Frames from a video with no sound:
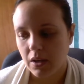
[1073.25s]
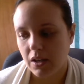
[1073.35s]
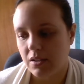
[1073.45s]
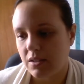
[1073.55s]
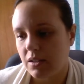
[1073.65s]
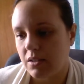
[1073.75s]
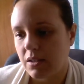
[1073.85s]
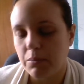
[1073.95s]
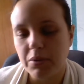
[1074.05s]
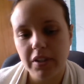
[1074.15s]
It's
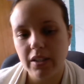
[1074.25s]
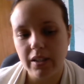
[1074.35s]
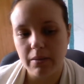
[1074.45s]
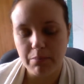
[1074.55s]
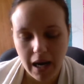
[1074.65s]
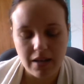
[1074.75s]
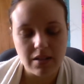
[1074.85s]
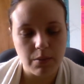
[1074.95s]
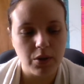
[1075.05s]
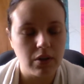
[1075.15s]
completely
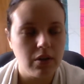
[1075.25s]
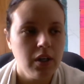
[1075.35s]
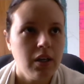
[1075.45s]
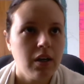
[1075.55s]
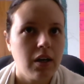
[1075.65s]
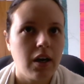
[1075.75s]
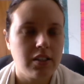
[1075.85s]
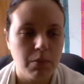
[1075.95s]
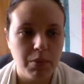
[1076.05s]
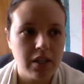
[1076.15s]
impossible
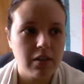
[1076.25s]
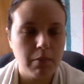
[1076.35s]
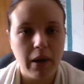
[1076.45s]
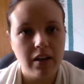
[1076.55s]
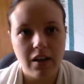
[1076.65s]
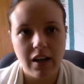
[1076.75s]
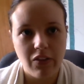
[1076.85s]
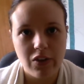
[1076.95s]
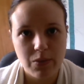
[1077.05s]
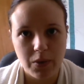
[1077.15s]
to be independent
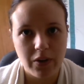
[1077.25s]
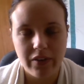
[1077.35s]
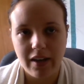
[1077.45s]
on this world.